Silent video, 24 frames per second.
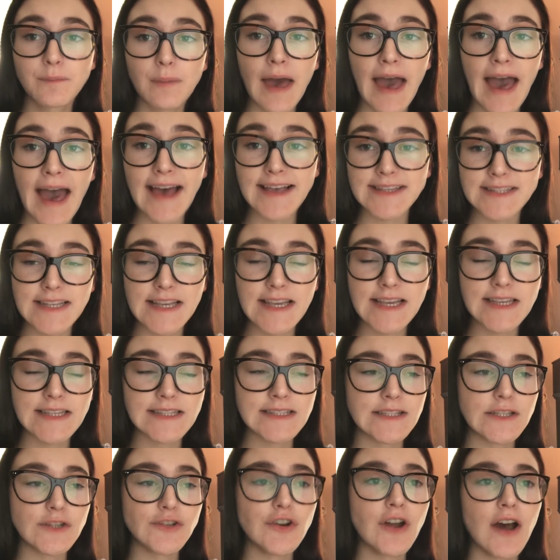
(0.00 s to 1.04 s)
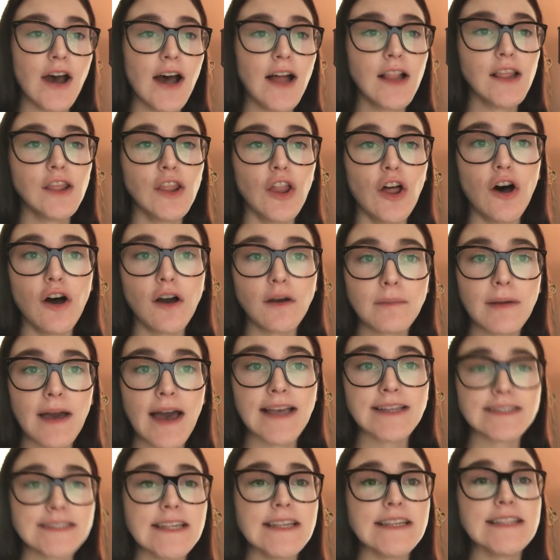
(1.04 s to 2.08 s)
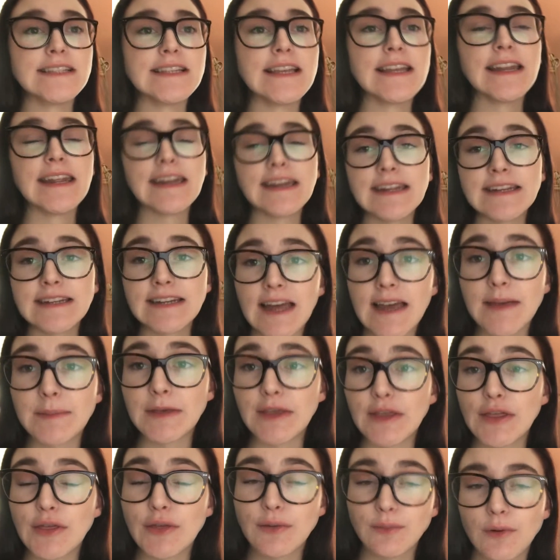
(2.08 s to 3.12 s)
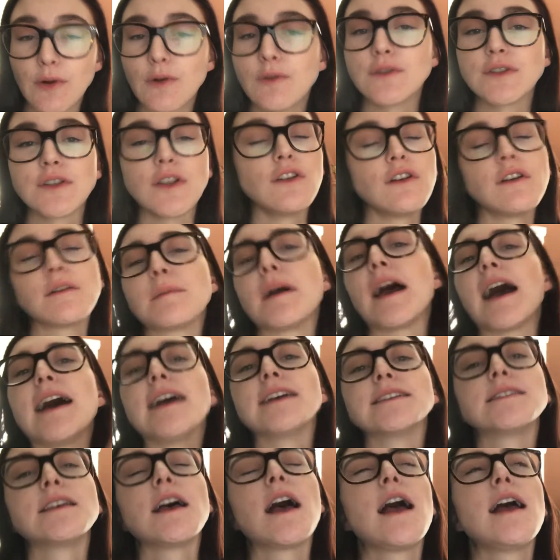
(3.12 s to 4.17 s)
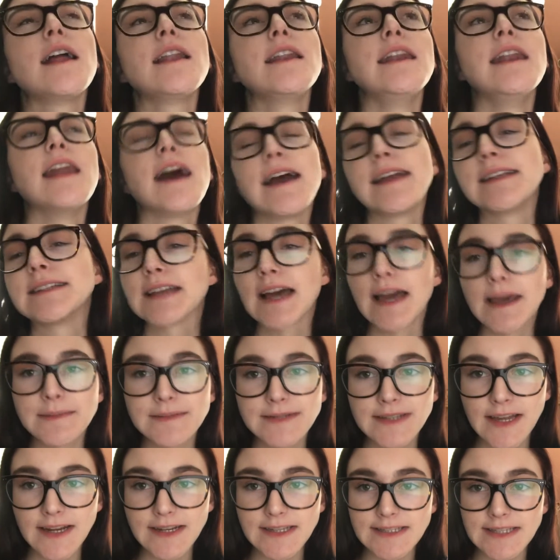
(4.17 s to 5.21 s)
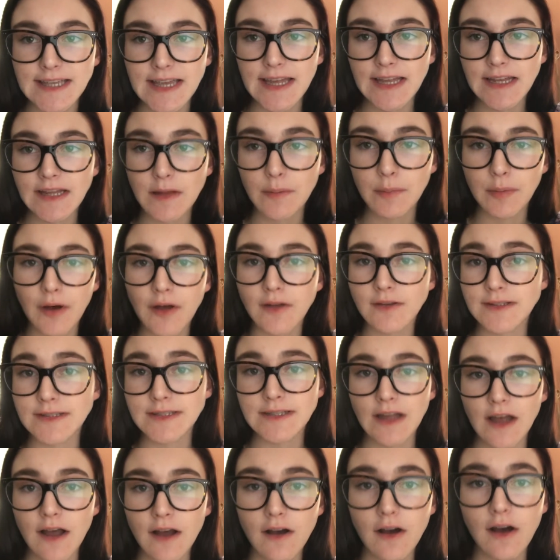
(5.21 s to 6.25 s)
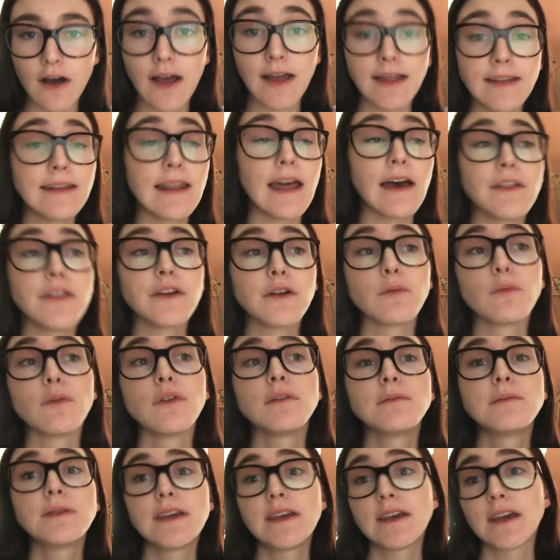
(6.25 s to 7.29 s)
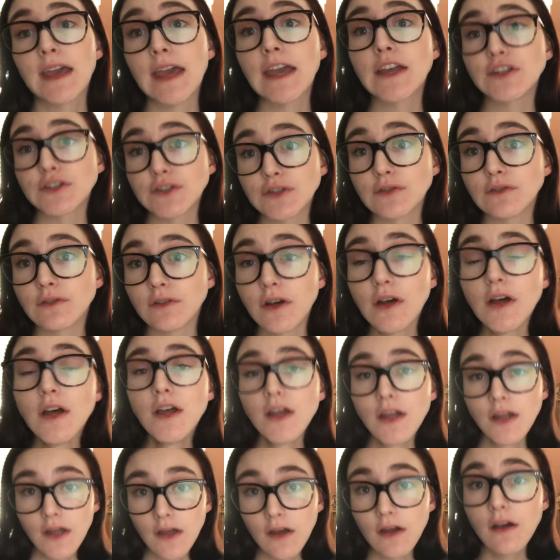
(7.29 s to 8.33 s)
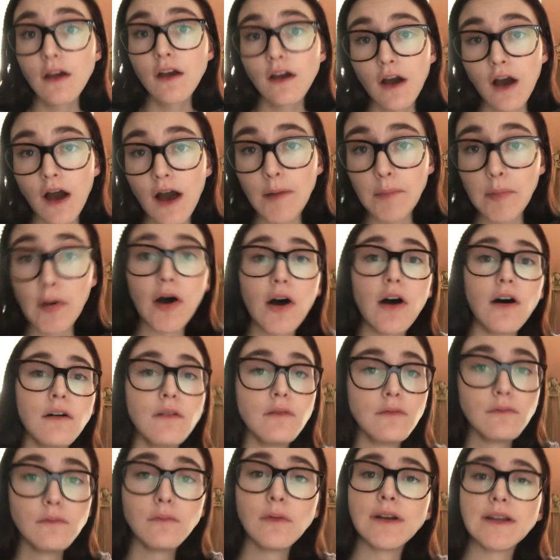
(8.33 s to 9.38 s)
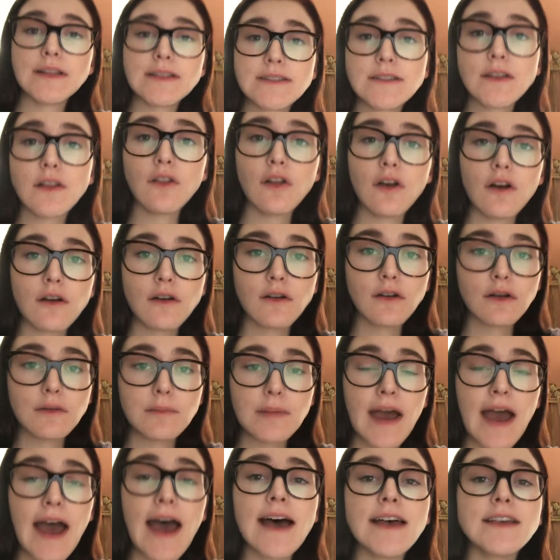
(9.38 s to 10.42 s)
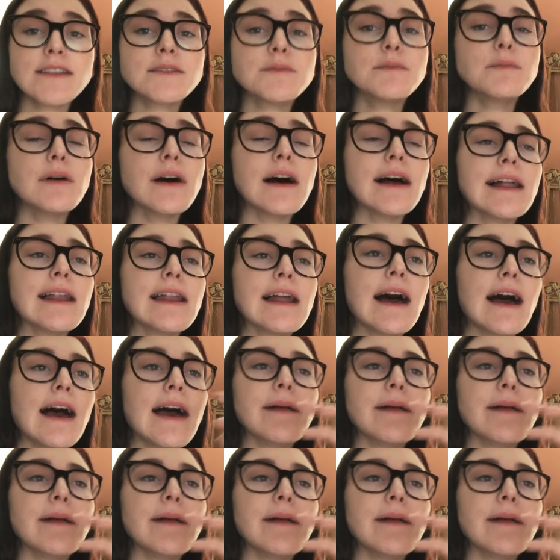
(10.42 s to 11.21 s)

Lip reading: passes. They're not long passes, and anytime he throws a long pass, 9 times out of 10, the ball is not caught. Now, there will be occasional caught ball when it's a longer pass, but